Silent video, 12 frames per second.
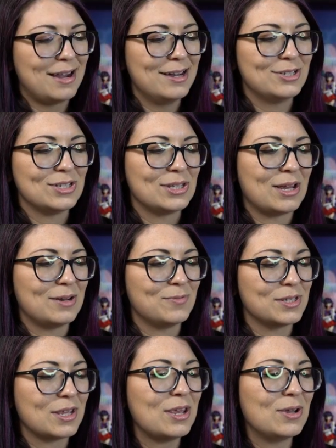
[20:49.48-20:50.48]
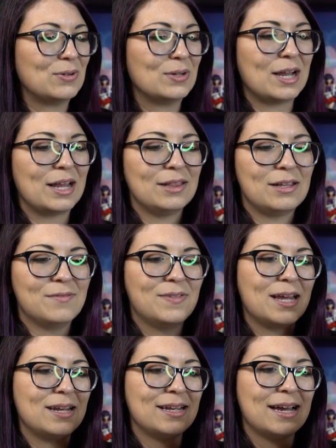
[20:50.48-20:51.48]
I just thought it was cute. I love
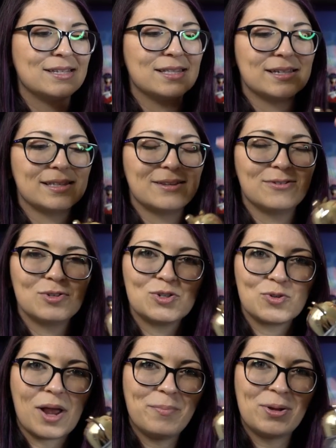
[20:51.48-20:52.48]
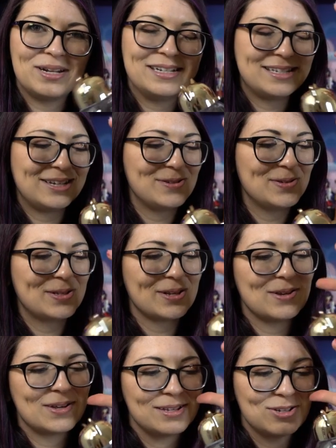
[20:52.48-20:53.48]
that it has this little strap on it too, so
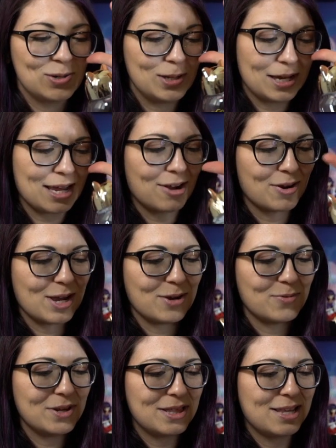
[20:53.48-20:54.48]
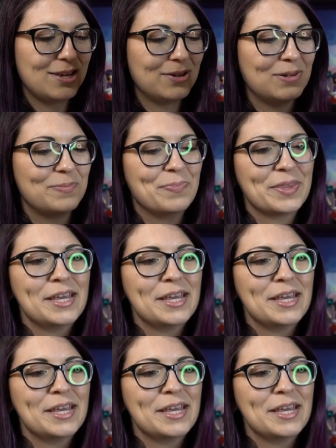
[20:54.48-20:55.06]
you can totally carry it with you.